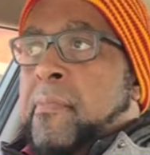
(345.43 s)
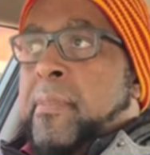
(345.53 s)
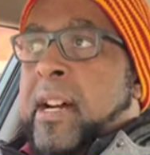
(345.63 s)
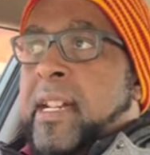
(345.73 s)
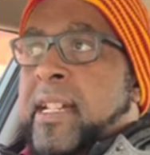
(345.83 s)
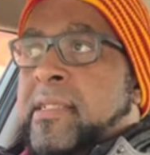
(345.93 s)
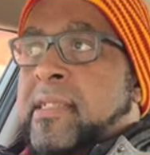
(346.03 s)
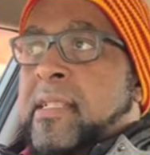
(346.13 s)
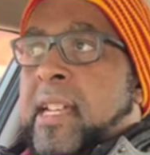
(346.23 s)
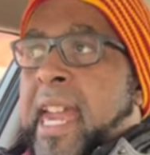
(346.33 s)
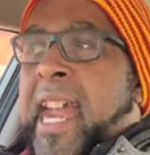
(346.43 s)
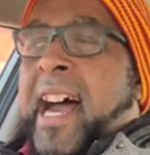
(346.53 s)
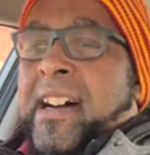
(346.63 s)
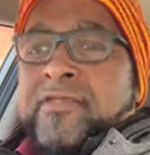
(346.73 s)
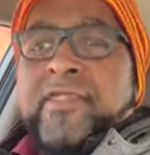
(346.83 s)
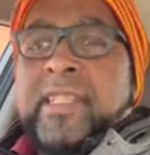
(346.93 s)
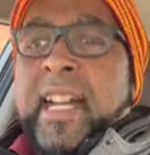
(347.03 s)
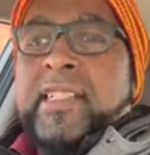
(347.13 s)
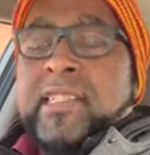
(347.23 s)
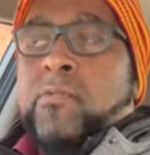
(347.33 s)
But it's, and I
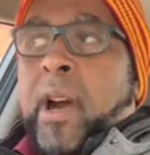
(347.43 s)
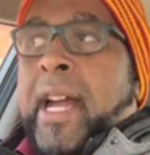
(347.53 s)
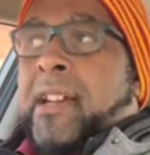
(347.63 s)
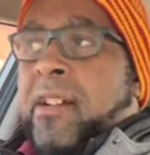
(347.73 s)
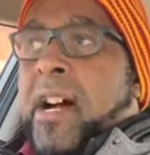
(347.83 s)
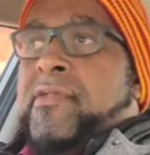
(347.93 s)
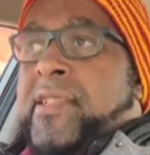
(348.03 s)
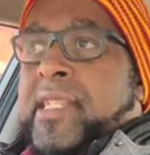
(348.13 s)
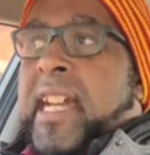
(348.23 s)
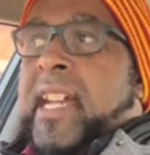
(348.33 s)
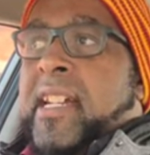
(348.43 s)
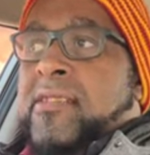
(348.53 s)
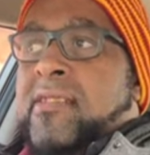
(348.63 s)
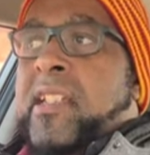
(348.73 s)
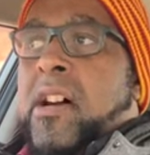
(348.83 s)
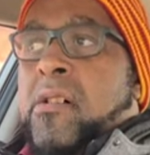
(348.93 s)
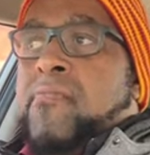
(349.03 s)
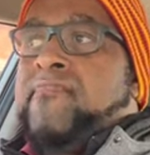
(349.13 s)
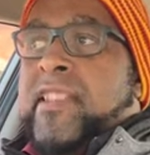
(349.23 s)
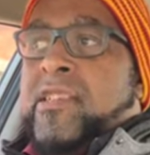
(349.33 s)
understand the swagger. I understand, you
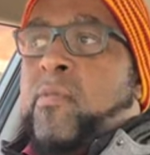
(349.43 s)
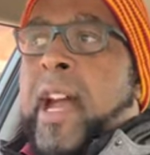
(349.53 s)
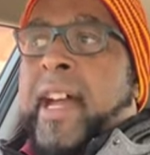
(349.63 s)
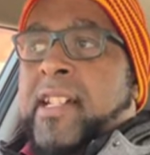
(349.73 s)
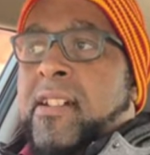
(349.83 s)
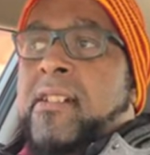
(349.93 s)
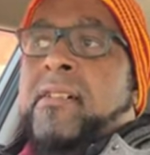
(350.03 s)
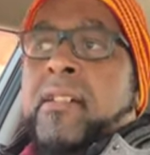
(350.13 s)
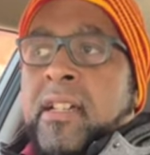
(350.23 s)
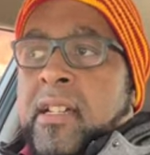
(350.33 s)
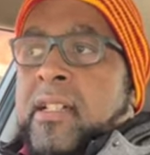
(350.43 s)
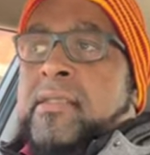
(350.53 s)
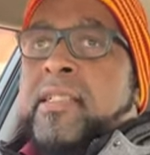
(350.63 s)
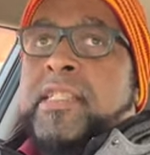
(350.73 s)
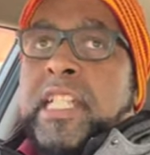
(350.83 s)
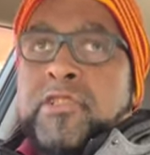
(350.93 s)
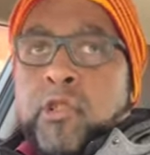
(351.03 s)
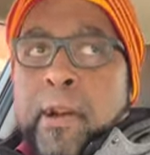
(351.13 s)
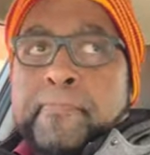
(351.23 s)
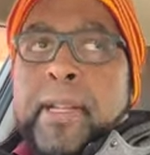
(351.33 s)
know, the swagger, the
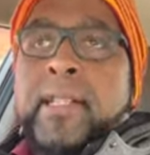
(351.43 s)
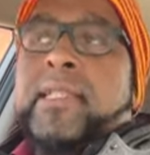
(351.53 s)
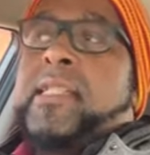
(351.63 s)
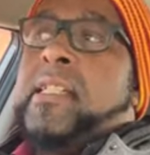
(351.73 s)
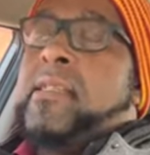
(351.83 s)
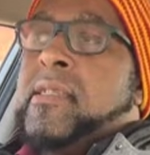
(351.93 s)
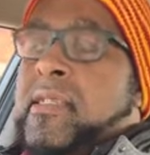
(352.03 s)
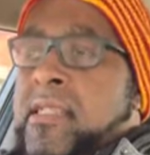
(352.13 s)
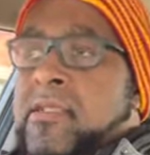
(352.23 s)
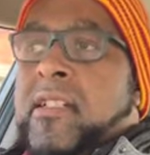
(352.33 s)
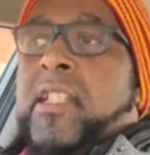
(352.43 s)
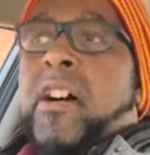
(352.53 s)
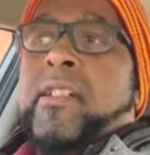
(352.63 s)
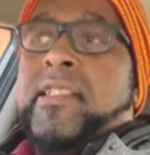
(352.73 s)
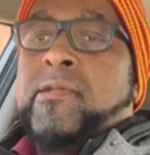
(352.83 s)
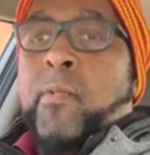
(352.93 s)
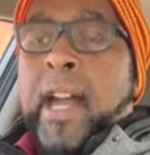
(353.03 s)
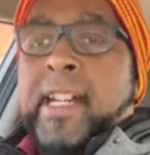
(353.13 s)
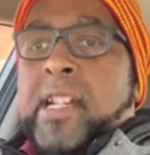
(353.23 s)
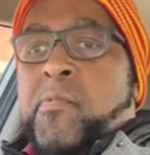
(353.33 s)
Detroit Pistons, the, you know, it's
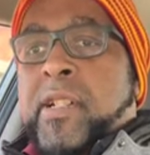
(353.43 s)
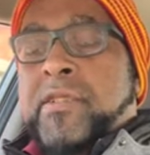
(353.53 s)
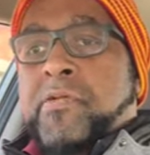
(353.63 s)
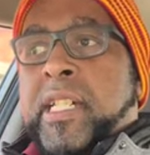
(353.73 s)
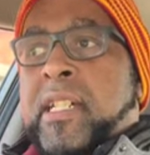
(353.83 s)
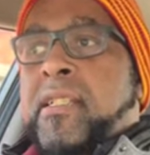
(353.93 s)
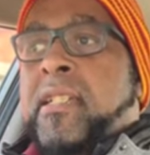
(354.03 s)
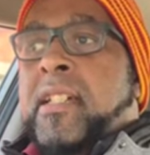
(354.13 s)
swagger when you can